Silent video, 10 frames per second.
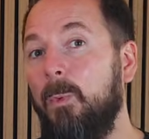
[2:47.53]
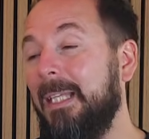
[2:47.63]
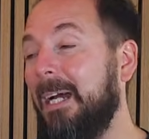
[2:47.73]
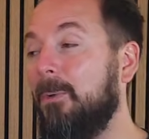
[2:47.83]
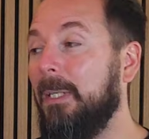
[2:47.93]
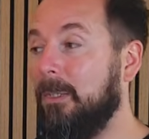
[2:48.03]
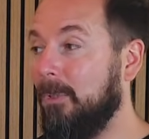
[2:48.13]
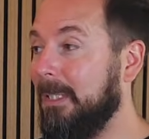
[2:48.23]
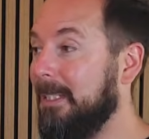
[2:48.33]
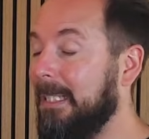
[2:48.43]
without
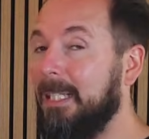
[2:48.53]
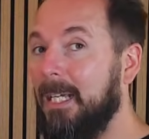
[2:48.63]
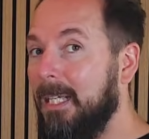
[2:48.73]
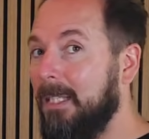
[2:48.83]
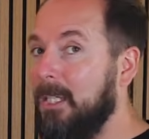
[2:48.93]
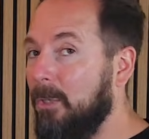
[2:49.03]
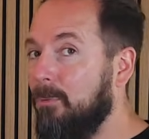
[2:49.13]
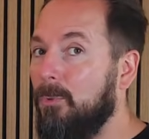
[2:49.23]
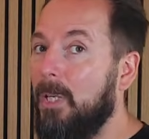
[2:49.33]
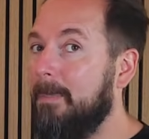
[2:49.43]
increasing the
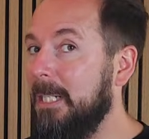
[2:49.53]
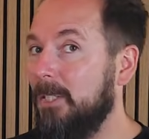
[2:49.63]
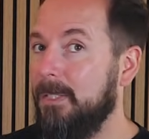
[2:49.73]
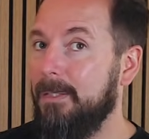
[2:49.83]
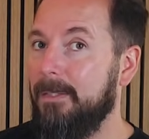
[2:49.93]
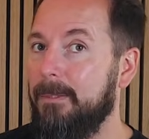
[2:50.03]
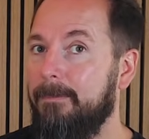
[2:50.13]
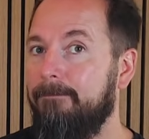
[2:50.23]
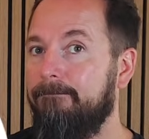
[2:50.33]
overall dimensions.